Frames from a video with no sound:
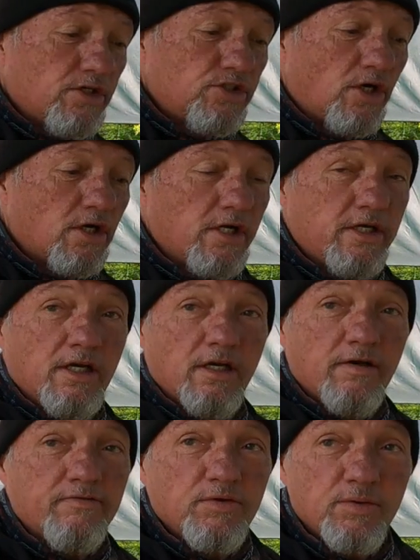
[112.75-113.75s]
hot chocolate in
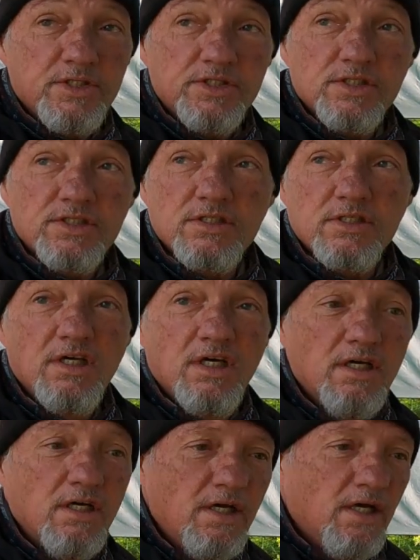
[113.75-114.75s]
afterwards, it's
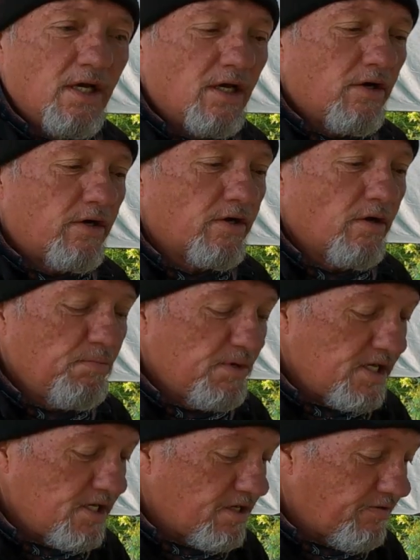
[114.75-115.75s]
got a
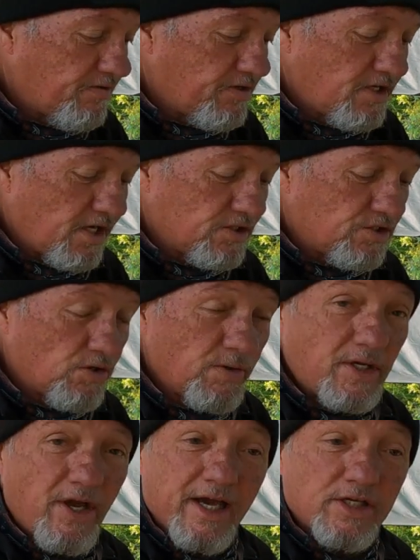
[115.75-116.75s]
completely different taste to
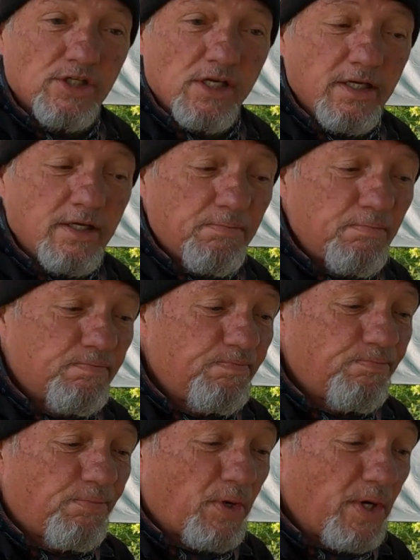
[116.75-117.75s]
when you actually
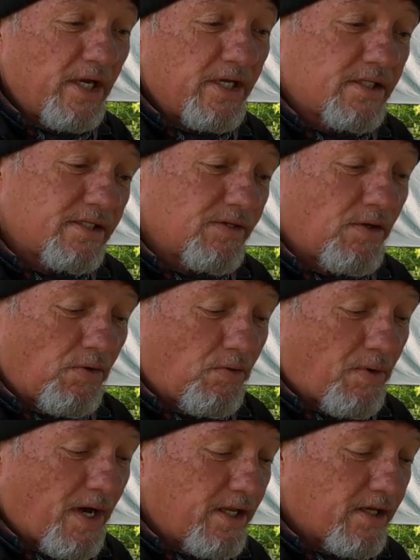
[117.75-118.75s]
boil it
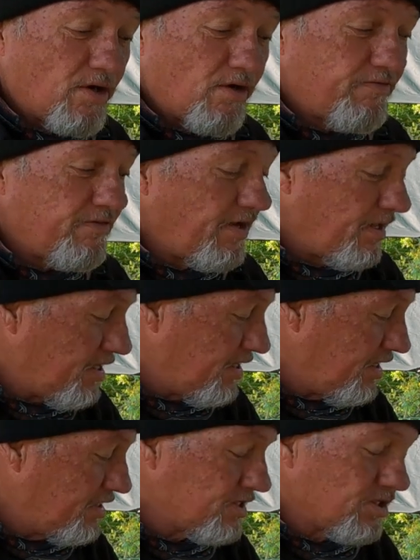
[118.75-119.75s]
while
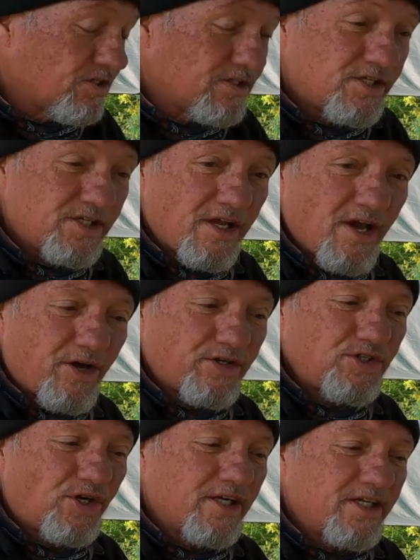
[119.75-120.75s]
the instant
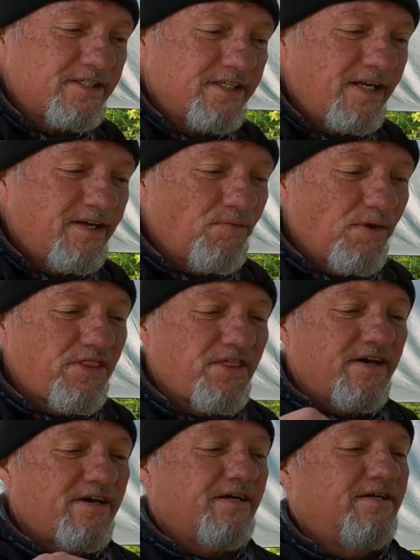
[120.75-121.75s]
hot chocolate's in with
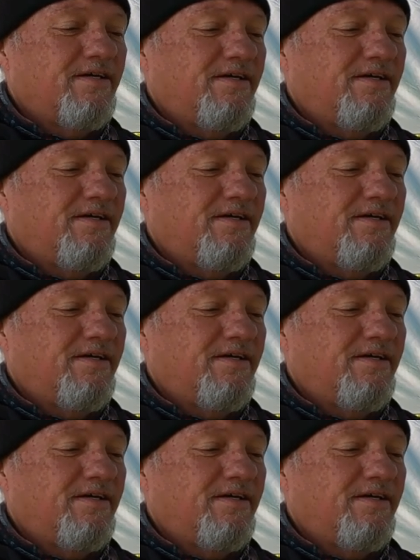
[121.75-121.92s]
the